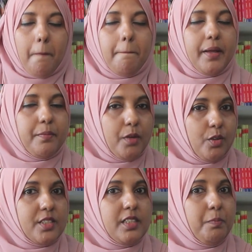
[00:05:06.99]
But
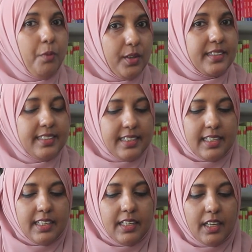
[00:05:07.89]
most
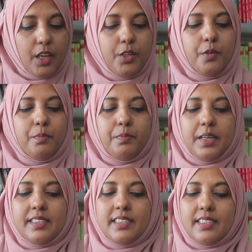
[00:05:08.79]
importantly, you
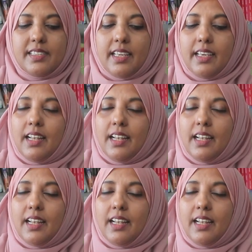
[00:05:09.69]
must say